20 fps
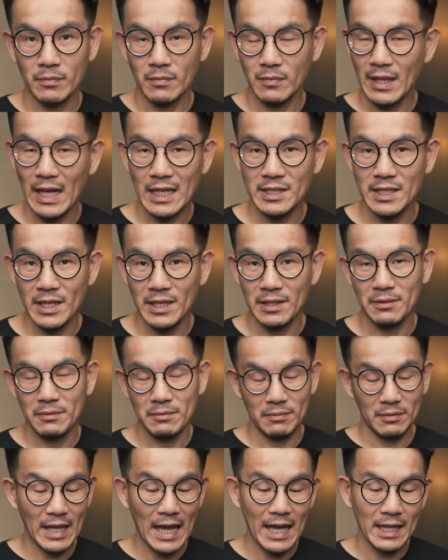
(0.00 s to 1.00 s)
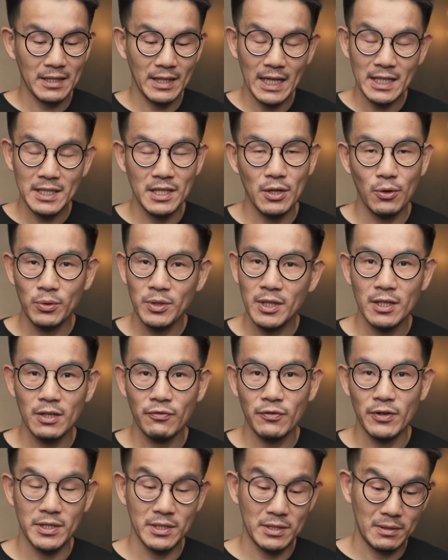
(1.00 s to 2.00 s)
That's it. That's the only
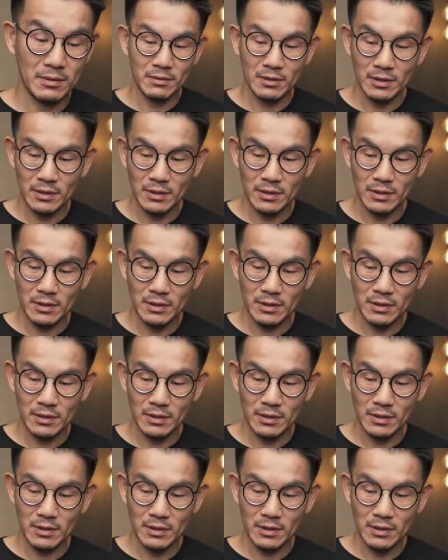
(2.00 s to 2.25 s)
difference.